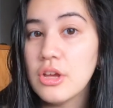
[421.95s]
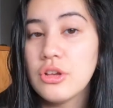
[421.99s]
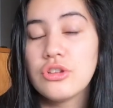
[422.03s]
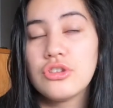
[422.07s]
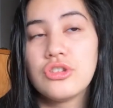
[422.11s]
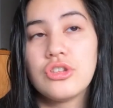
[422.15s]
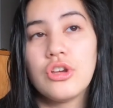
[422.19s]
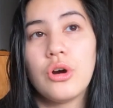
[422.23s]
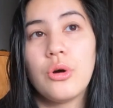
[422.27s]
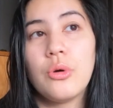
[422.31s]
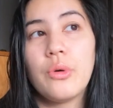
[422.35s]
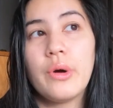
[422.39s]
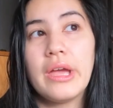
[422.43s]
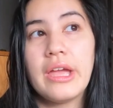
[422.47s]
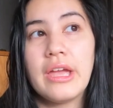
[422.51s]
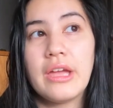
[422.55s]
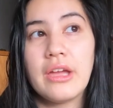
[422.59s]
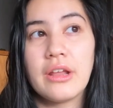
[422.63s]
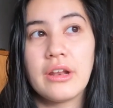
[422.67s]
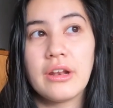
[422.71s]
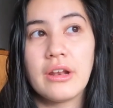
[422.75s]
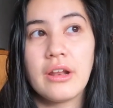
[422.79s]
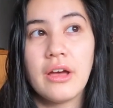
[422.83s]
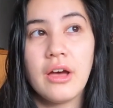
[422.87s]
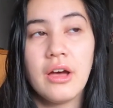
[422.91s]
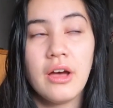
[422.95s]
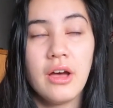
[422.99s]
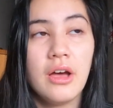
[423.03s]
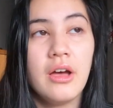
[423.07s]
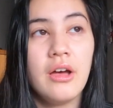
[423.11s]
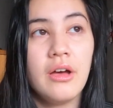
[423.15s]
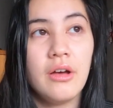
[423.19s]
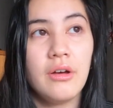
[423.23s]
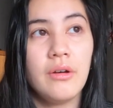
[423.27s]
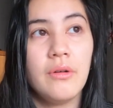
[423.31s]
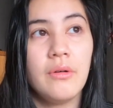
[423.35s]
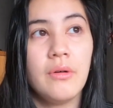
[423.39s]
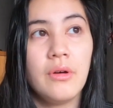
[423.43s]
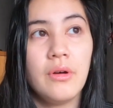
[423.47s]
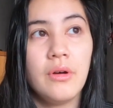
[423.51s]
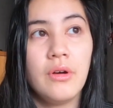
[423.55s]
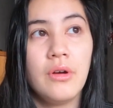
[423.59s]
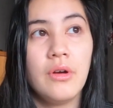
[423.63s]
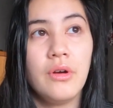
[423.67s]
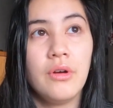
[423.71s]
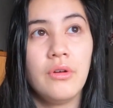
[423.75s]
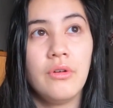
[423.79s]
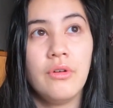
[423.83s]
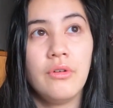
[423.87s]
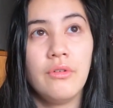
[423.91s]
So in
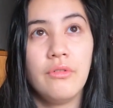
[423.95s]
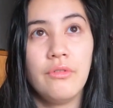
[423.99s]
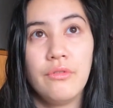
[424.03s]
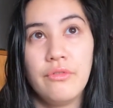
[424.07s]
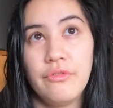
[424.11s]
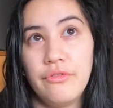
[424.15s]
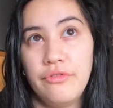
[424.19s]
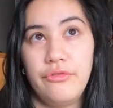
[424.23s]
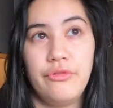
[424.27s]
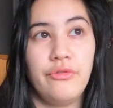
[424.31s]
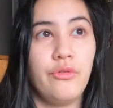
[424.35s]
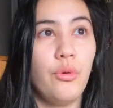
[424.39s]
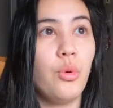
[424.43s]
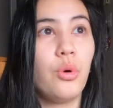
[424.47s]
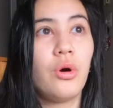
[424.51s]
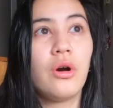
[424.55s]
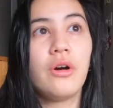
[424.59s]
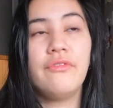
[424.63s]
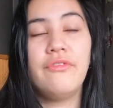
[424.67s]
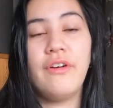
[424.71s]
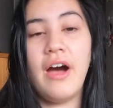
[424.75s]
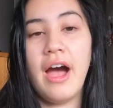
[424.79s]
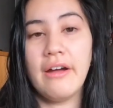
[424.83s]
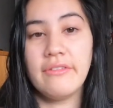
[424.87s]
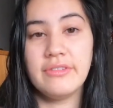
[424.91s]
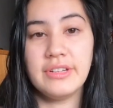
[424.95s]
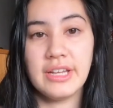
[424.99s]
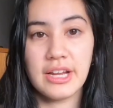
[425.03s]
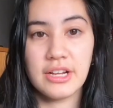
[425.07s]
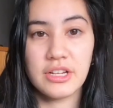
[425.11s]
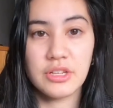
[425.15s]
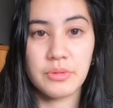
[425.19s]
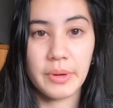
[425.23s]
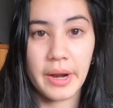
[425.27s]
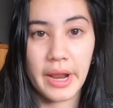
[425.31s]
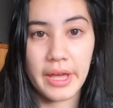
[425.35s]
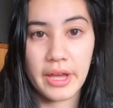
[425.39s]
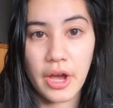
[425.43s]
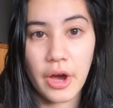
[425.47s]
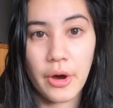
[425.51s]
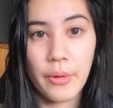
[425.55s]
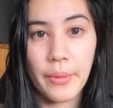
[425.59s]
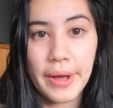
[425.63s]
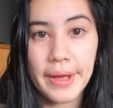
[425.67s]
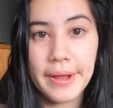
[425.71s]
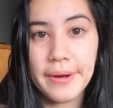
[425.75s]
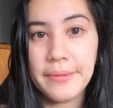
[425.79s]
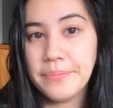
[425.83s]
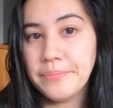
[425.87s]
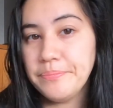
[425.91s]
4 or 5 days when I
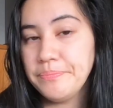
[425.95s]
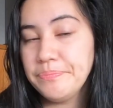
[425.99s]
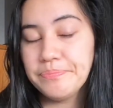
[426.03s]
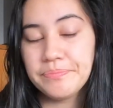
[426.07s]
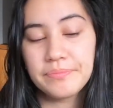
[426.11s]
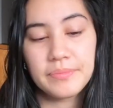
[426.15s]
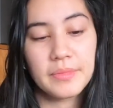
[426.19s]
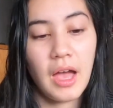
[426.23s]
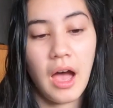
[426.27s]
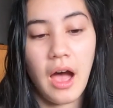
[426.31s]
go in,